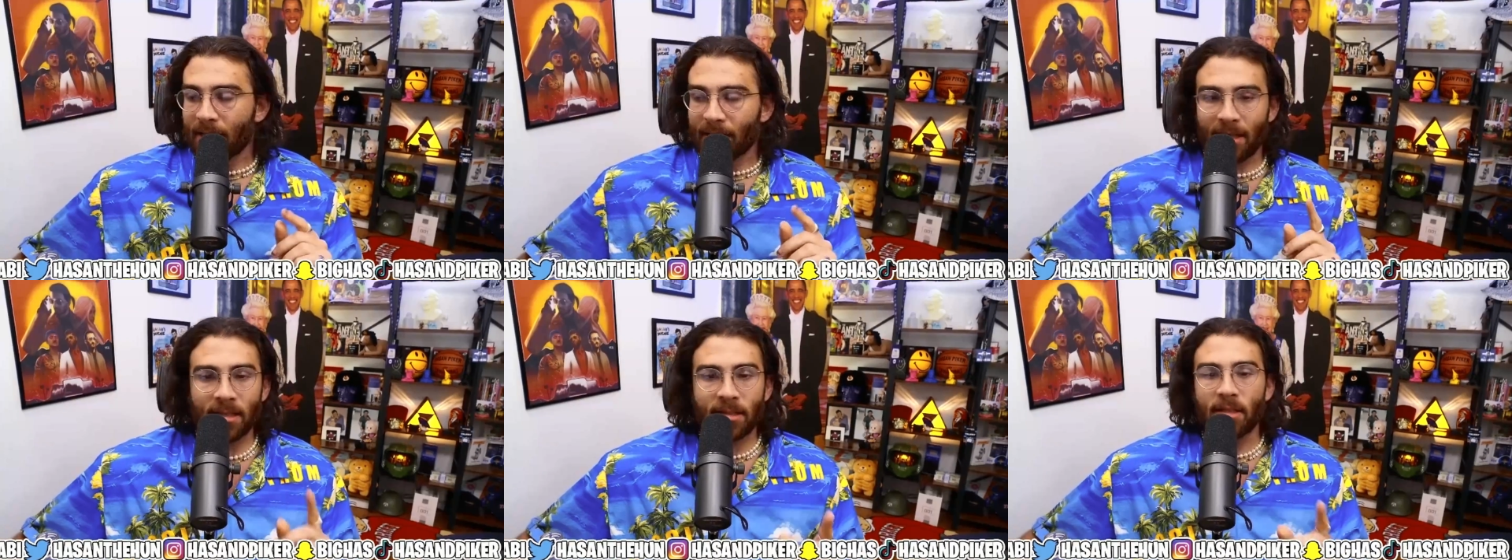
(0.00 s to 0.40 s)

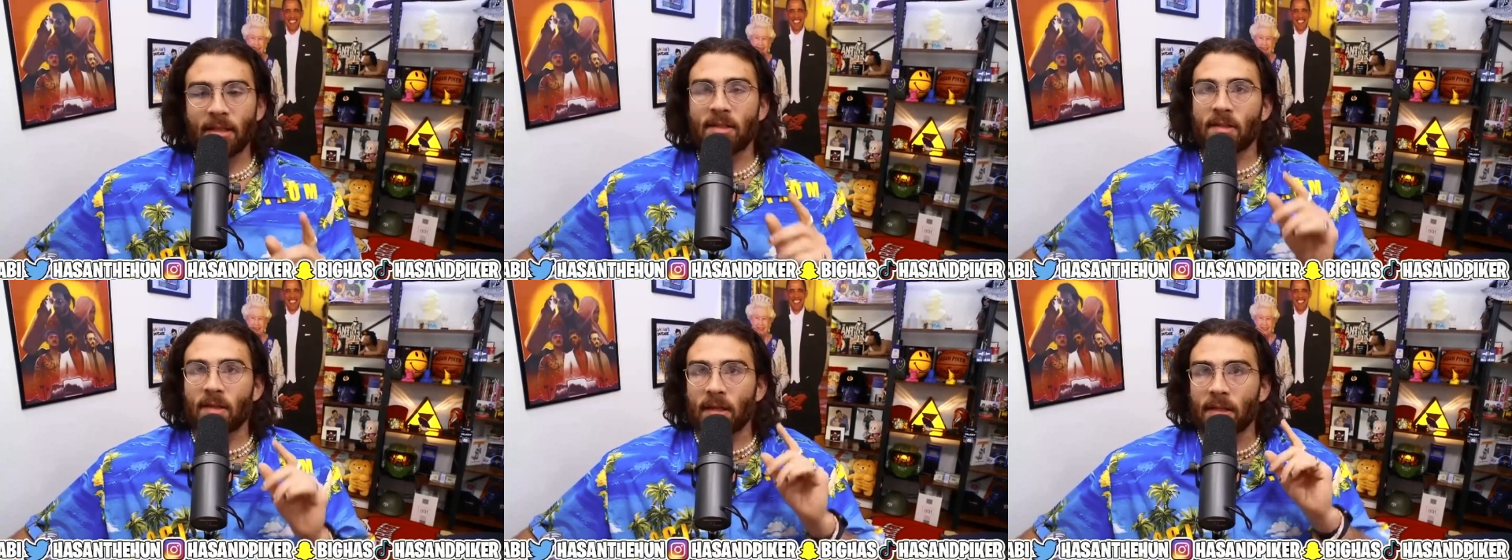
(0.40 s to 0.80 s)
this
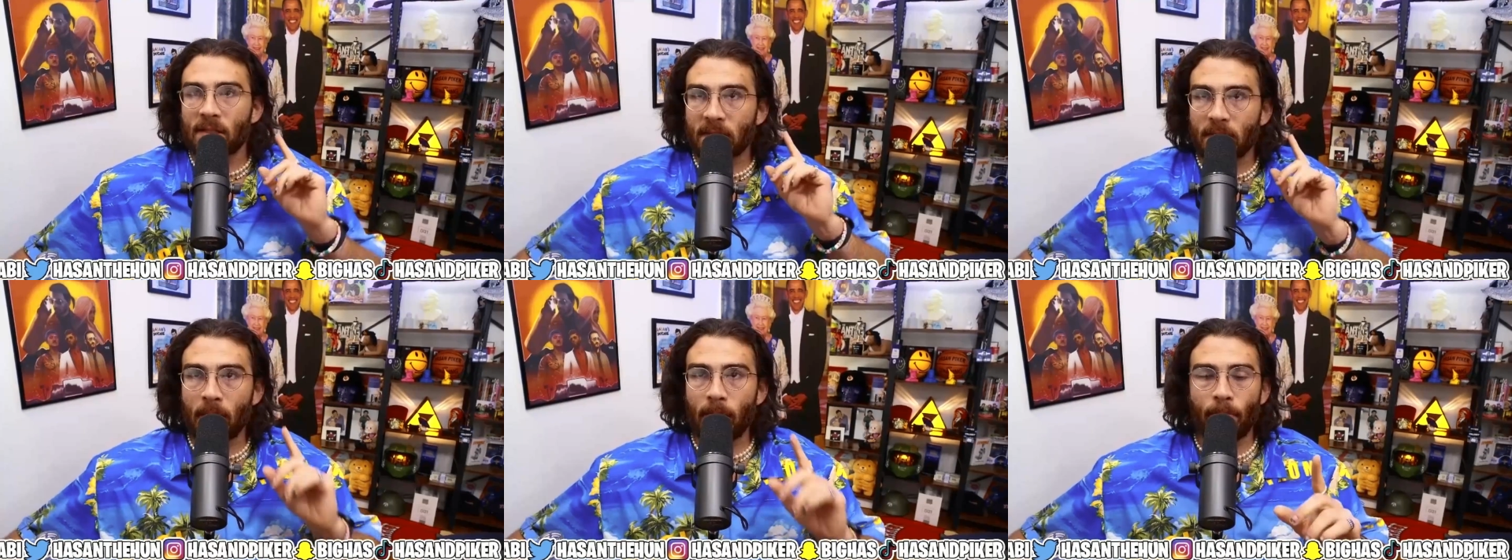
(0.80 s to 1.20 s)
is a
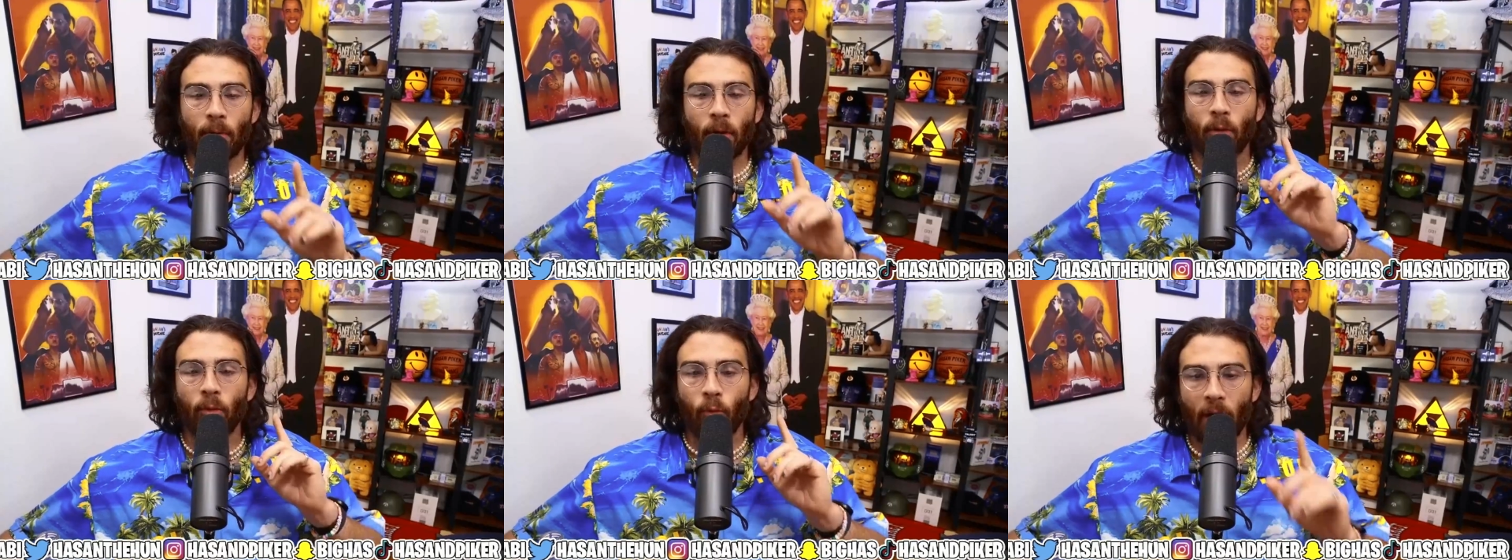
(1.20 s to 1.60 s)

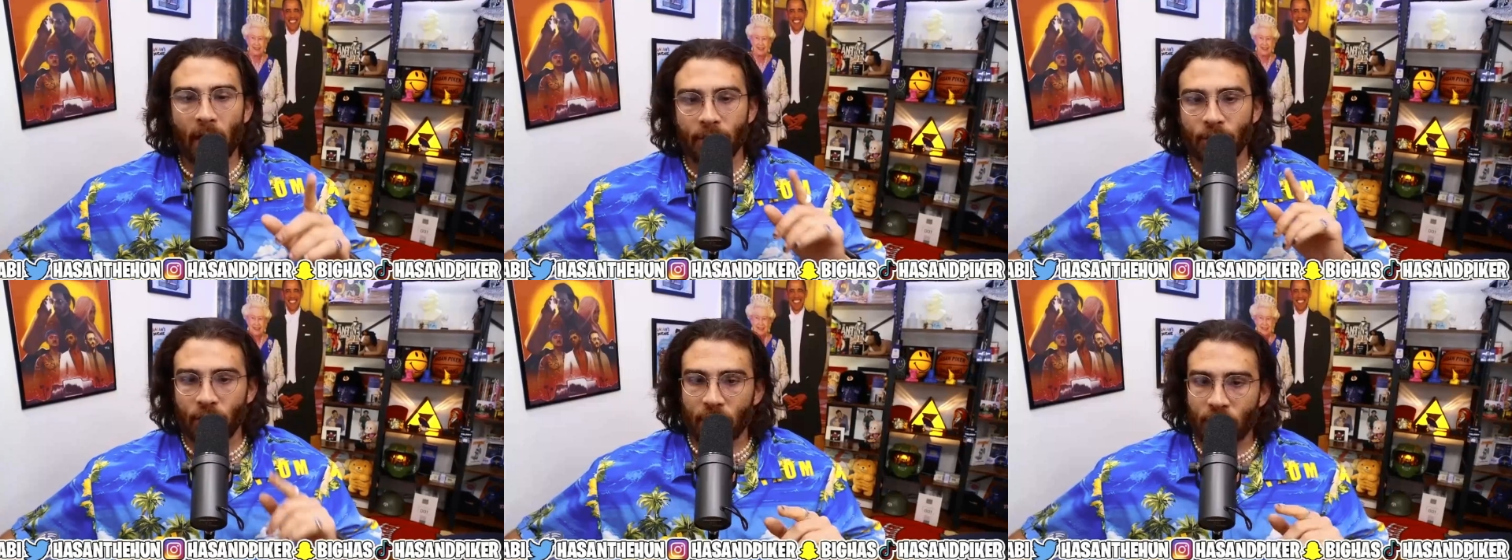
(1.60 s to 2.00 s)
simple
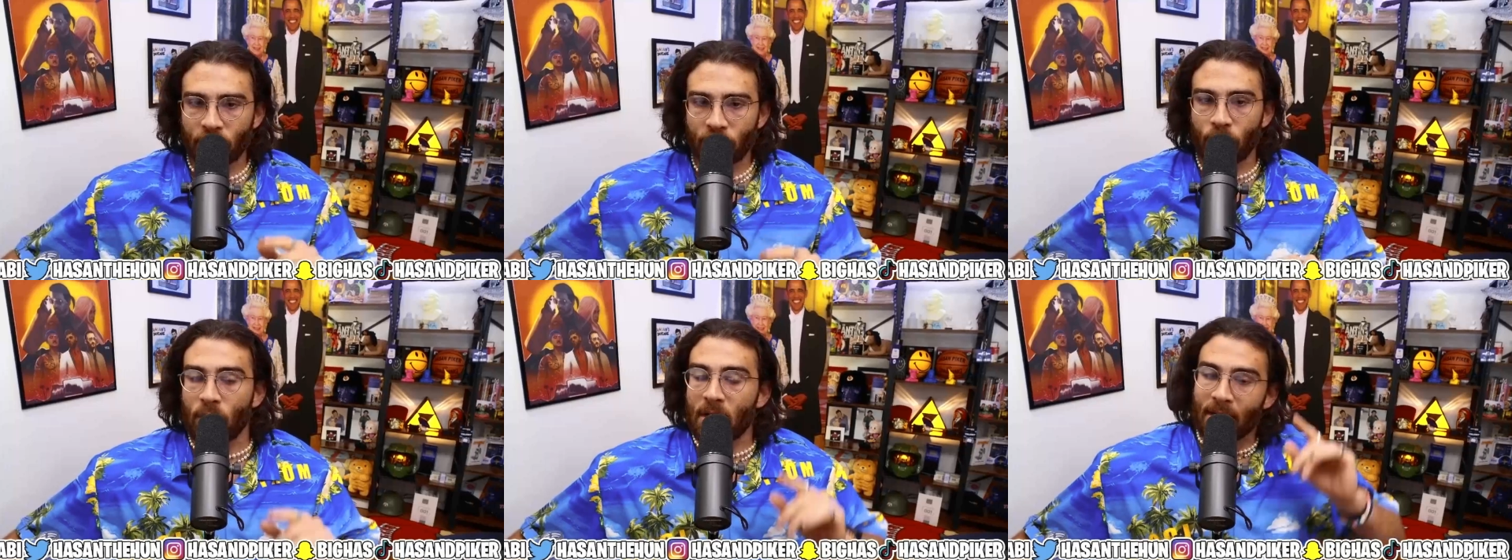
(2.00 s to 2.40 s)
wedge
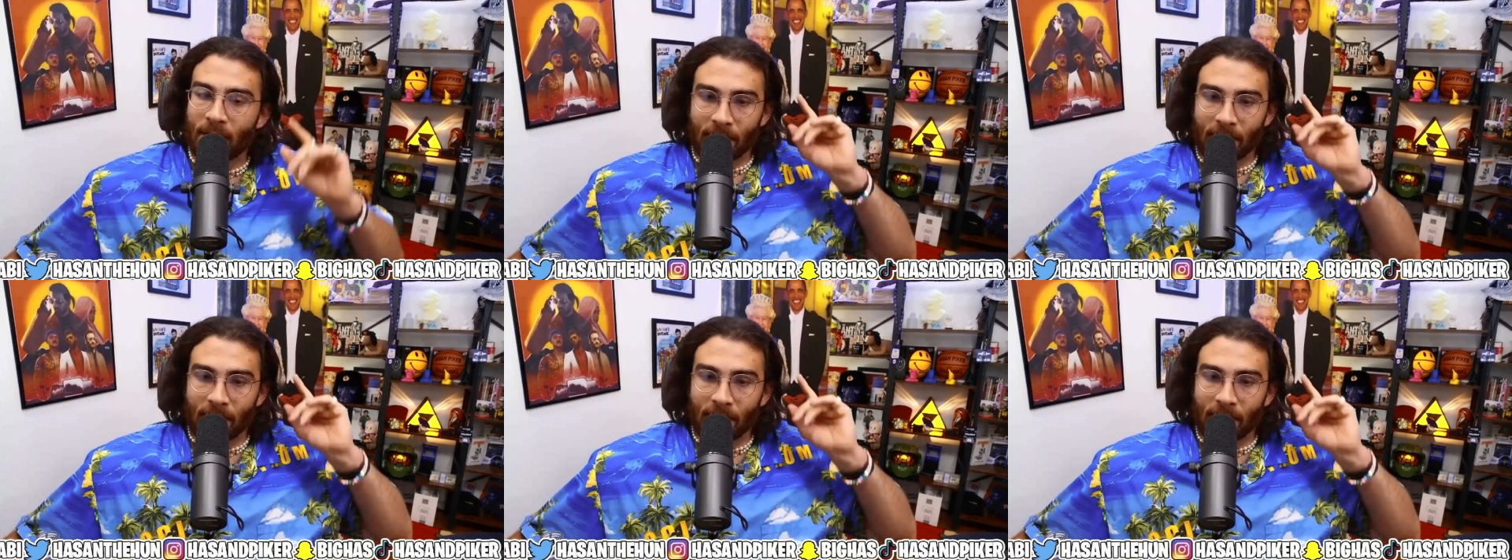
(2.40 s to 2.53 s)
issue.